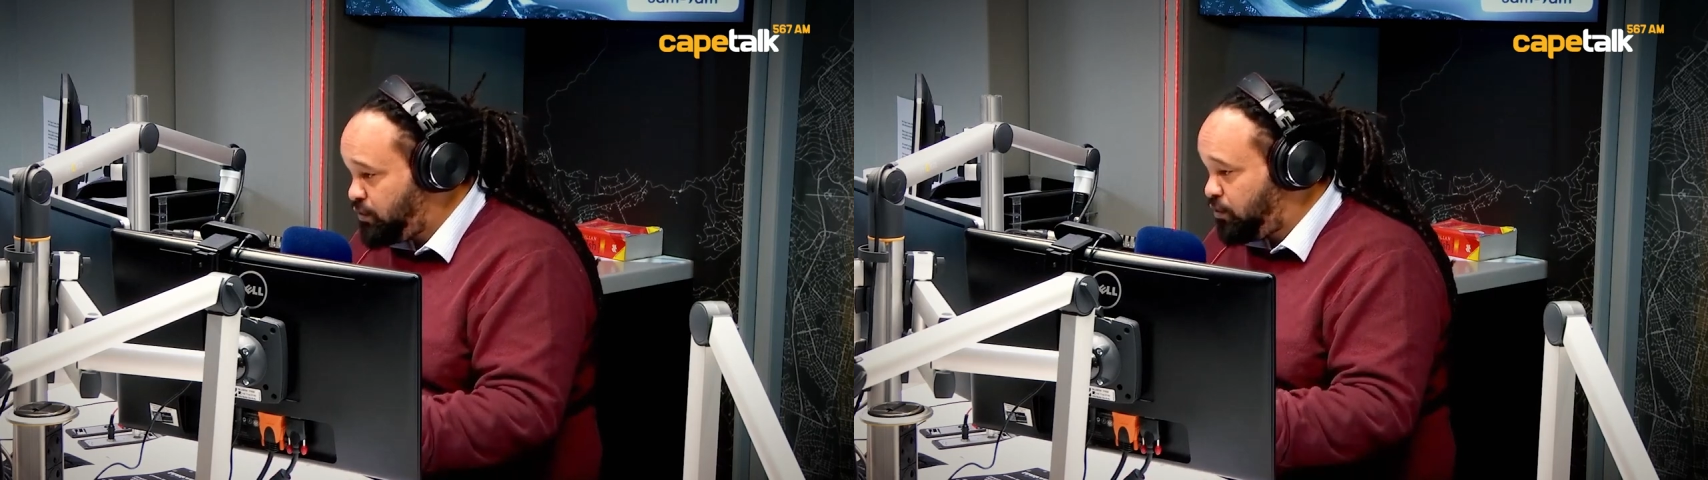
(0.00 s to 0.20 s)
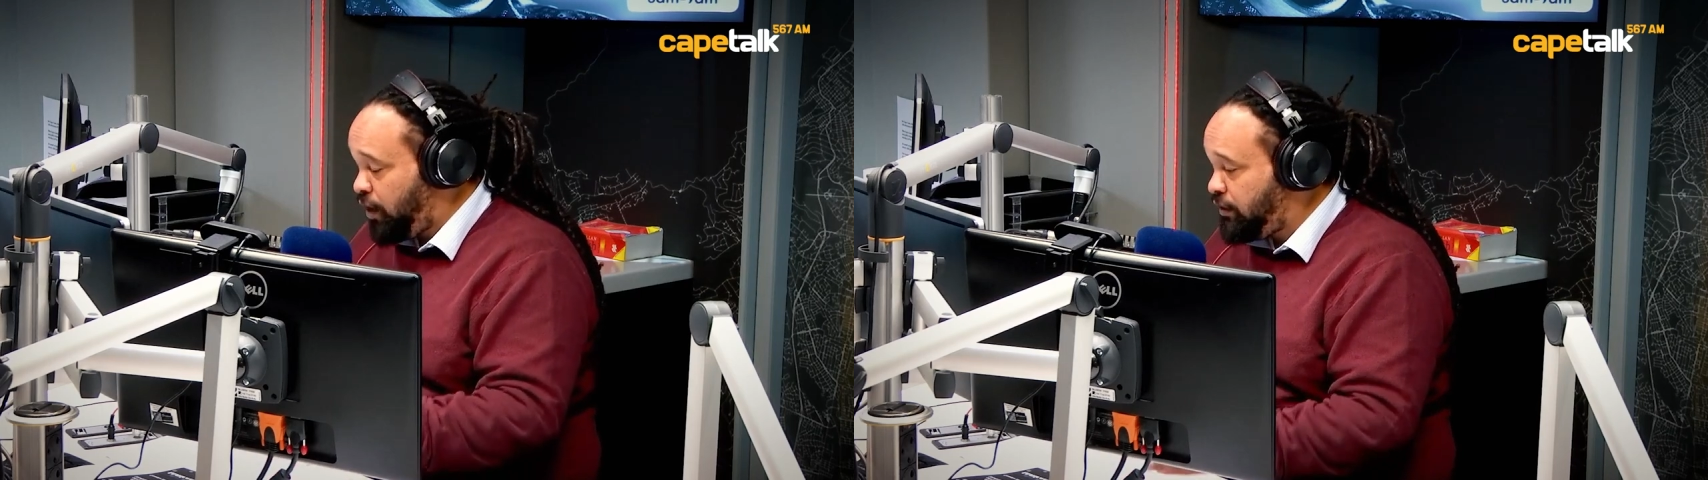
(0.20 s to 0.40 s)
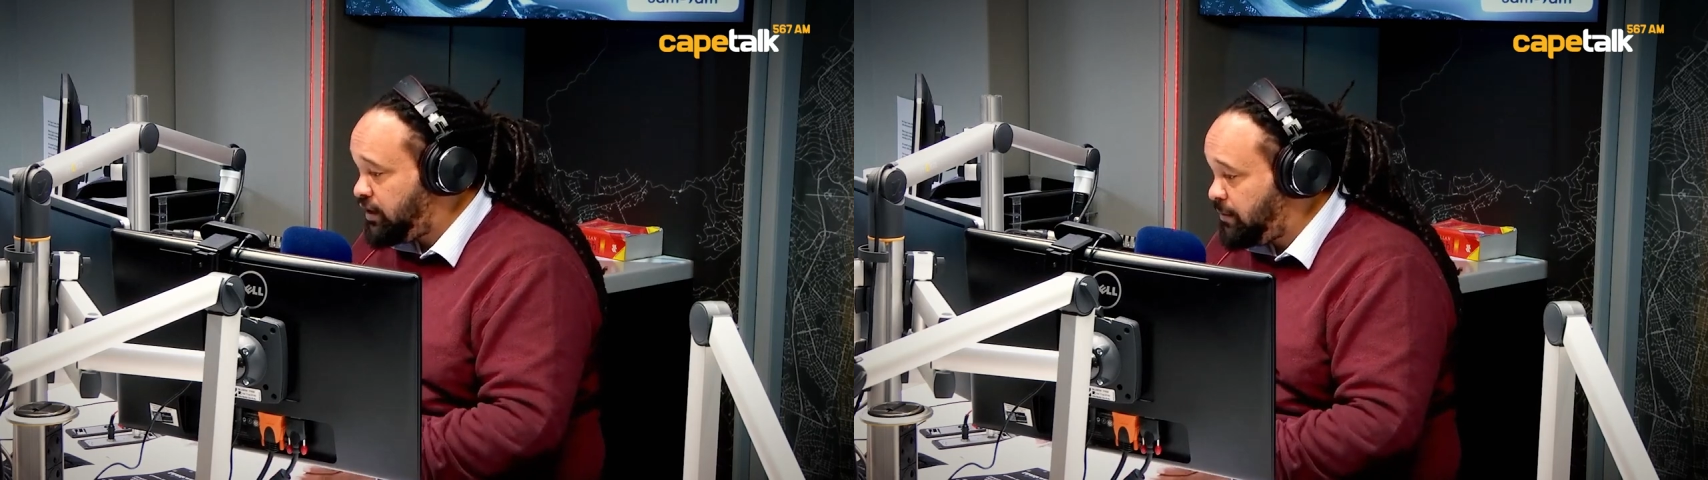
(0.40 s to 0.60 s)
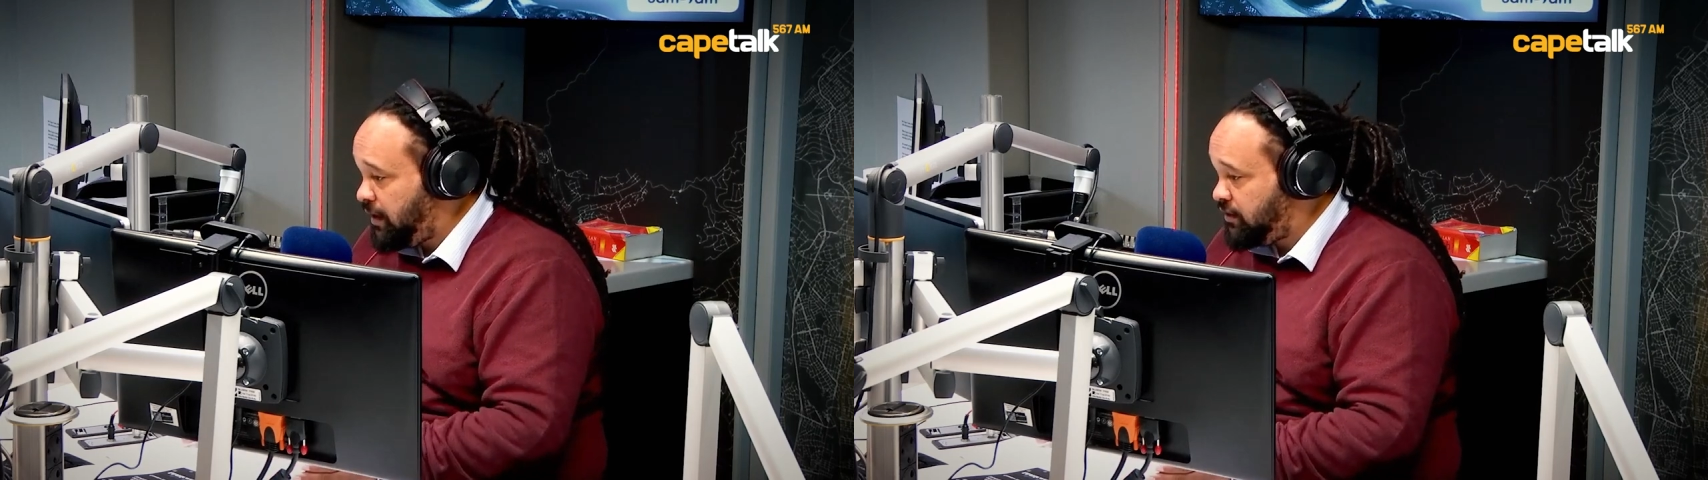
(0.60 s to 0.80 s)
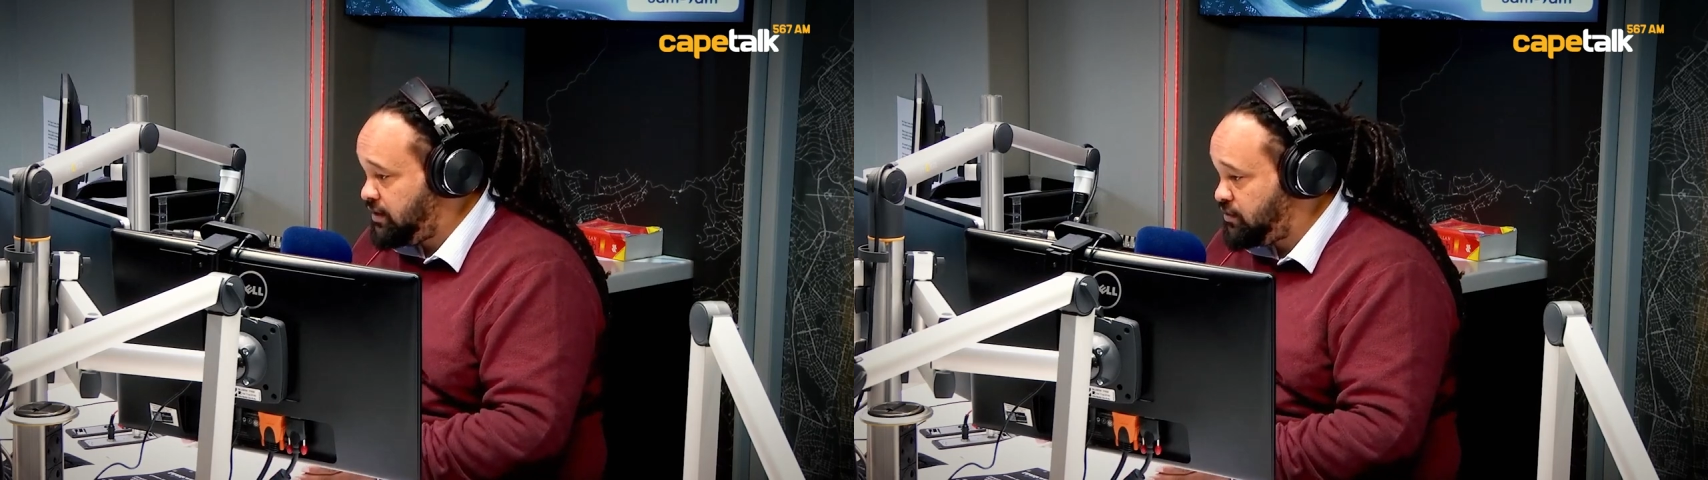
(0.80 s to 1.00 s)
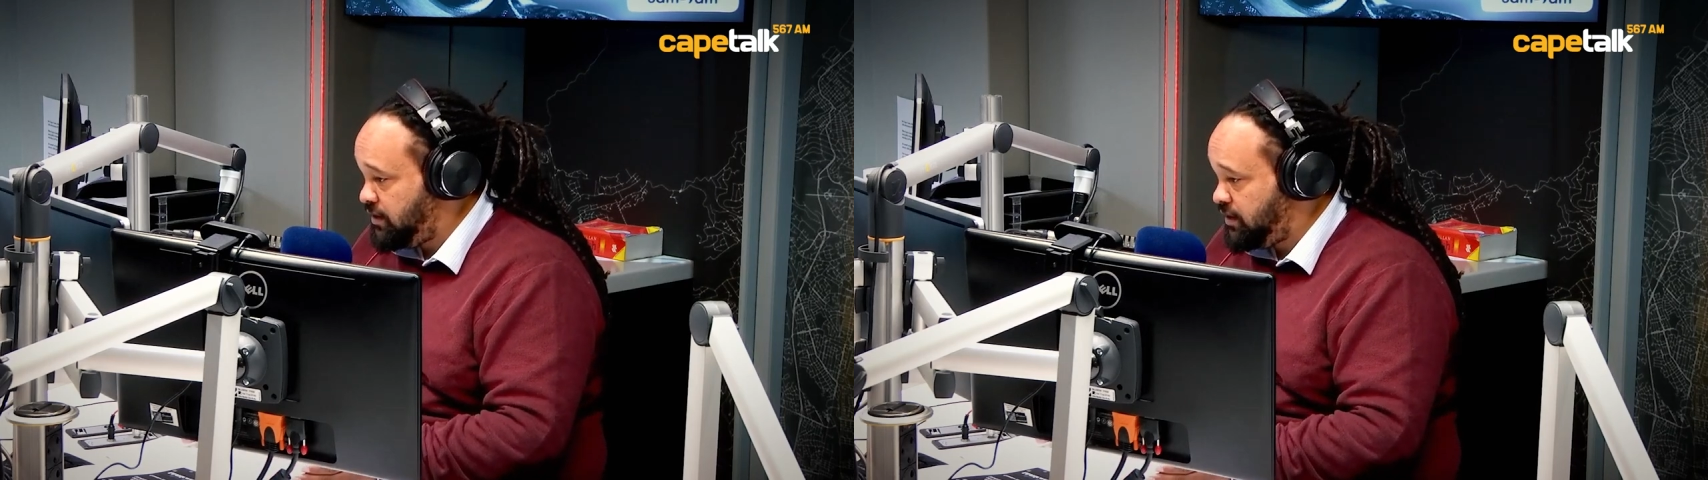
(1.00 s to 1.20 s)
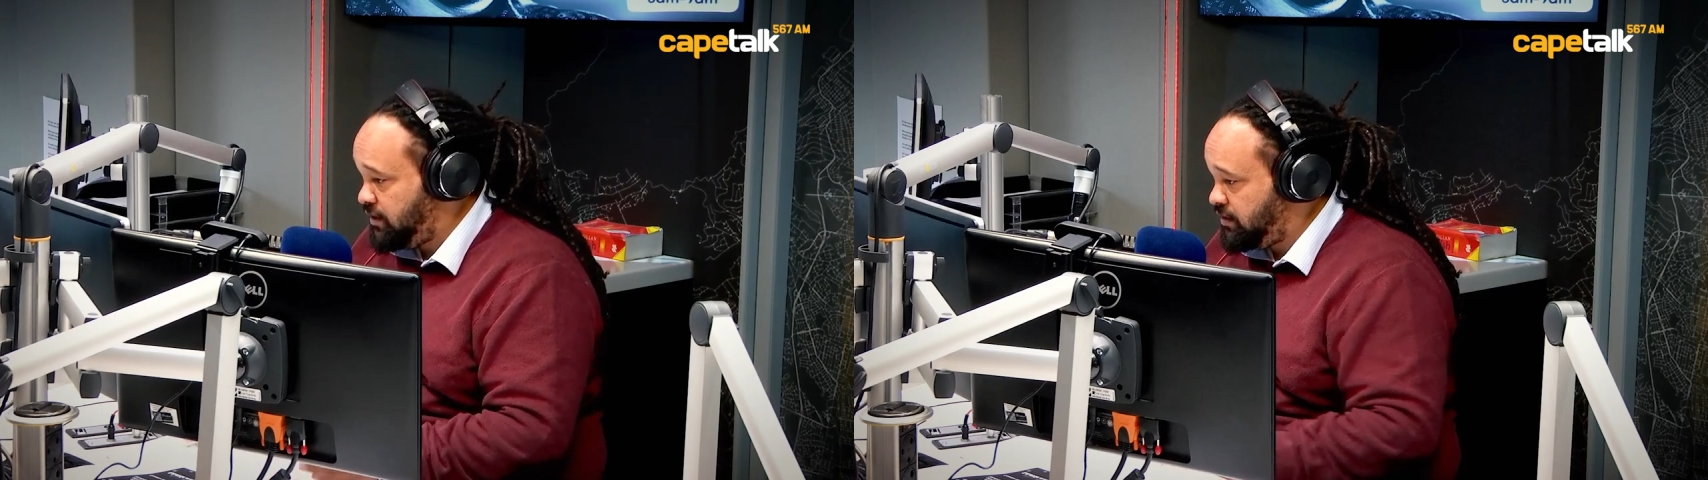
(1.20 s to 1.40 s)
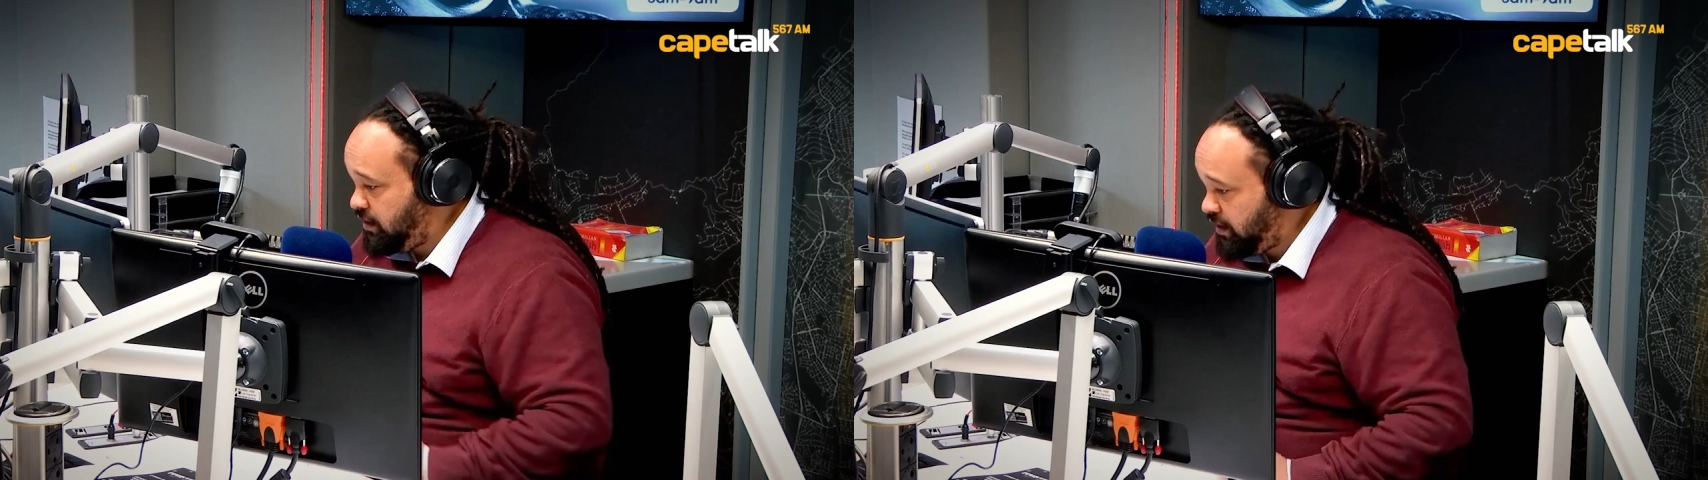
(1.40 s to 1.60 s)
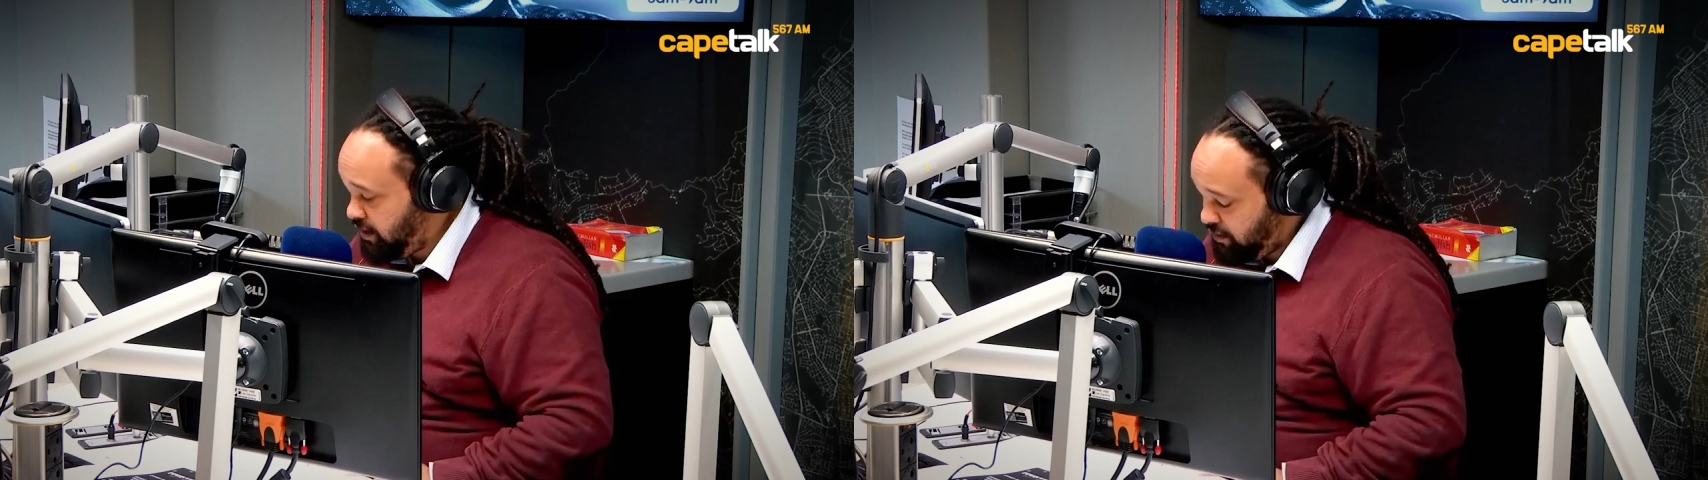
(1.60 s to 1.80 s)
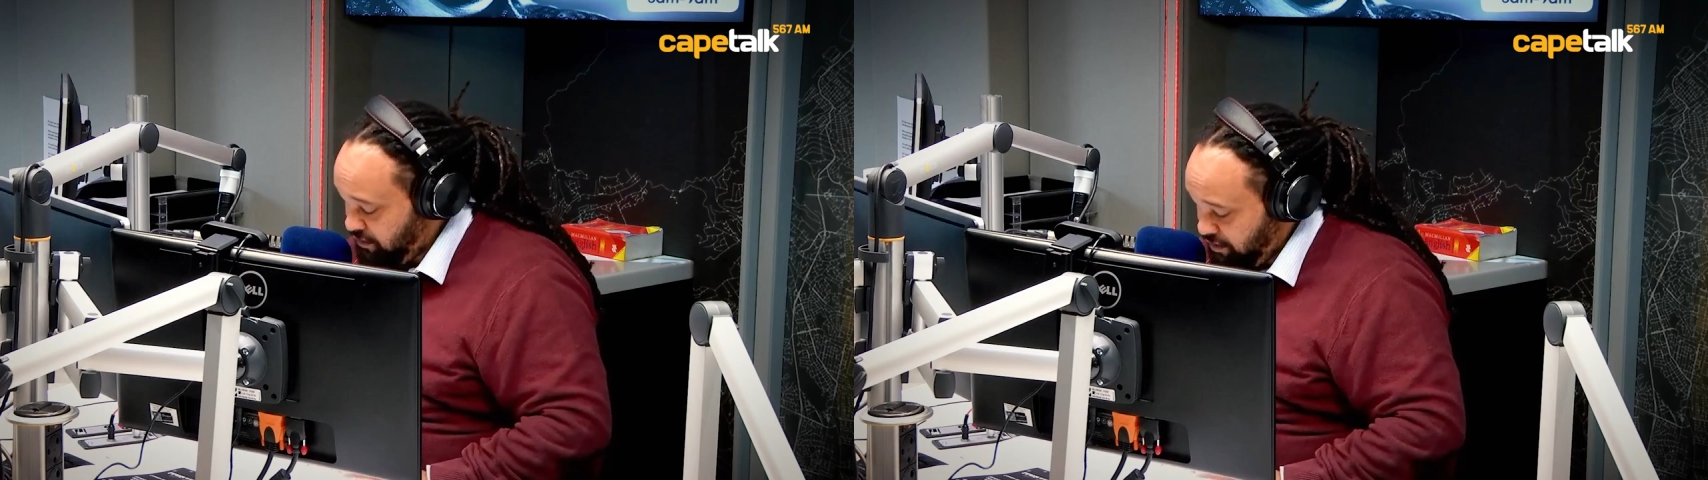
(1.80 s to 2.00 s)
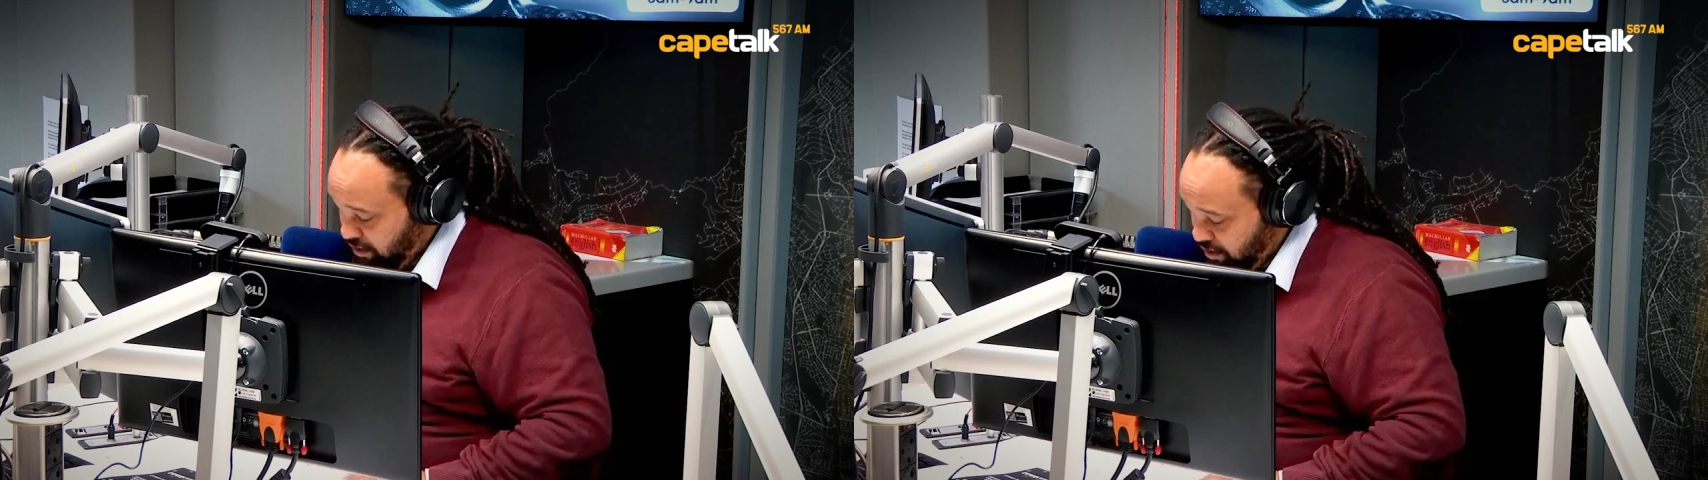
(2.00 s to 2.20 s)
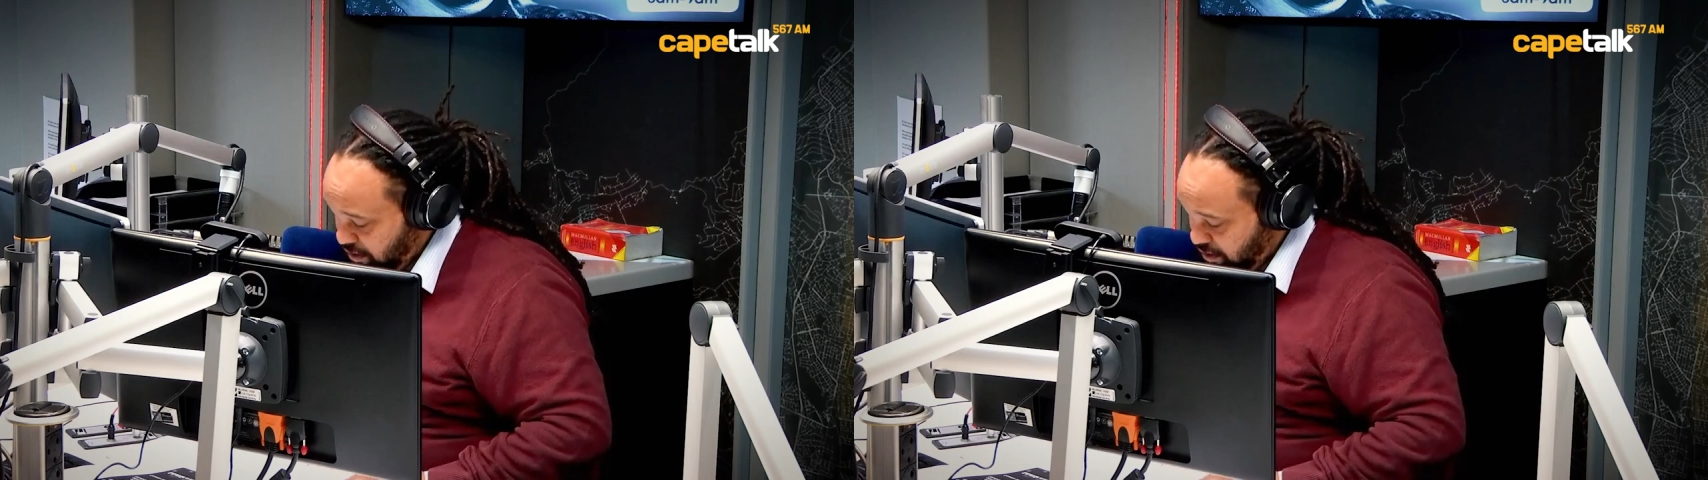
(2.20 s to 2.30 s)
worried about his return to the country?